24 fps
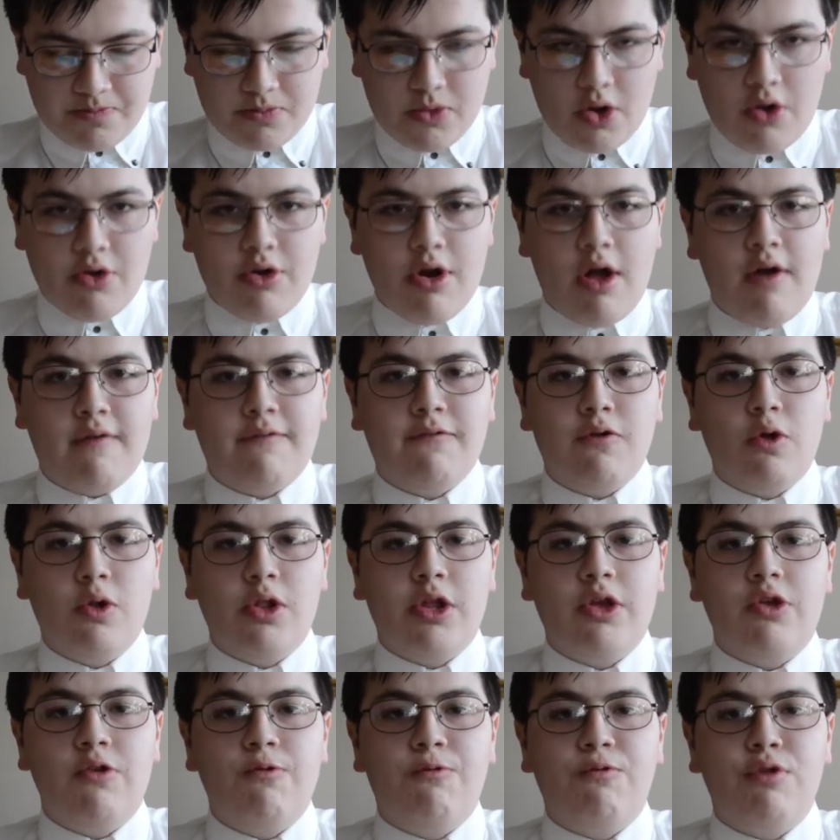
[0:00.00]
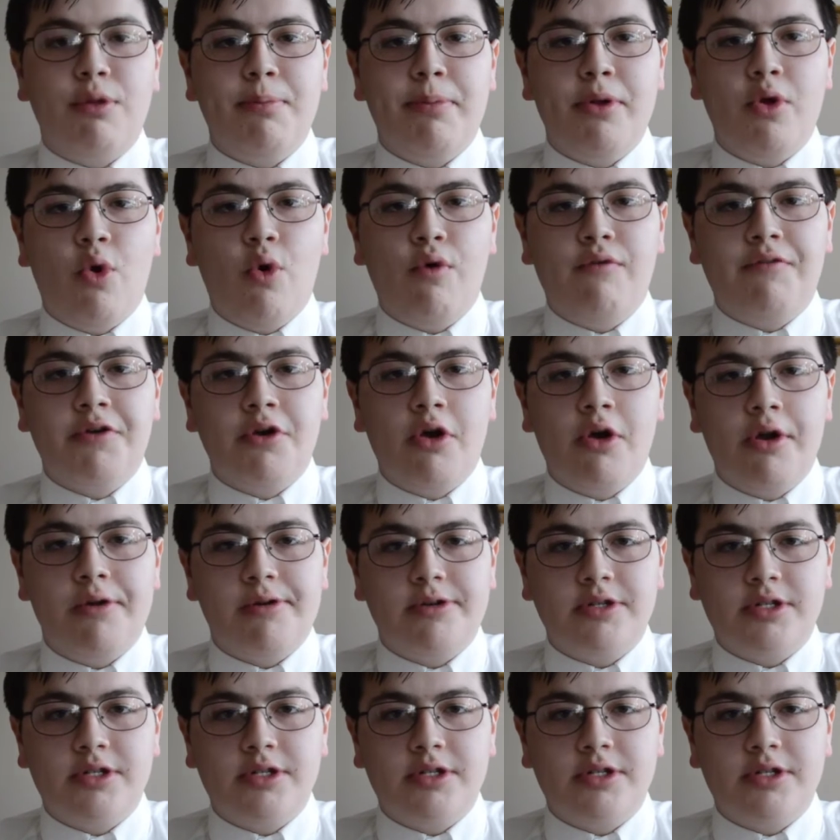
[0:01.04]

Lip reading: or not fold it, you flip it over,